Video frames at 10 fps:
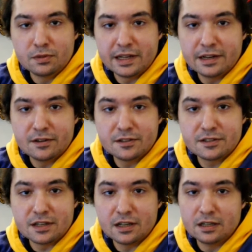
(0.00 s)

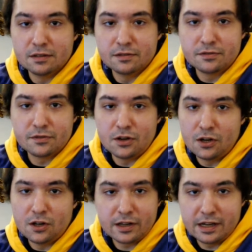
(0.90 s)
players of
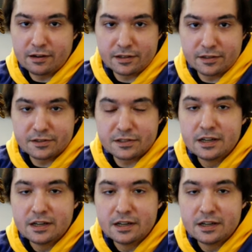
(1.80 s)
all characters.